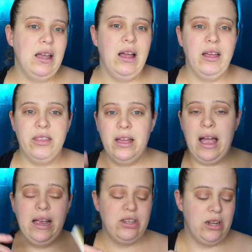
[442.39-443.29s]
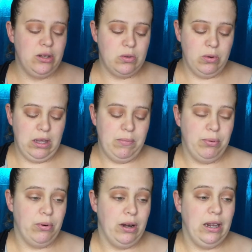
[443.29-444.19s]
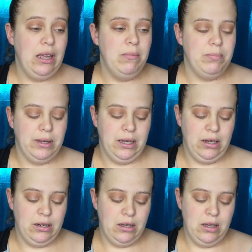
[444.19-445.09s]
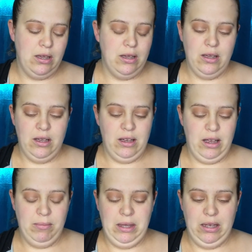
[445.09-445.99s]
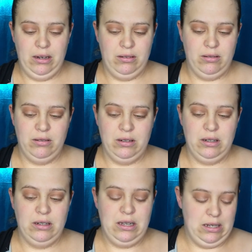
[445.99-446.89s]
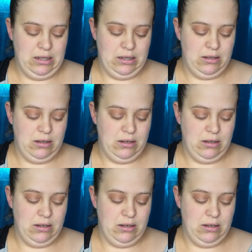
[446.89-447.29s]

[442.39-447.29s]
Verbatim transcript: Uh, the eyeshadow is really pretty, but I mean, it,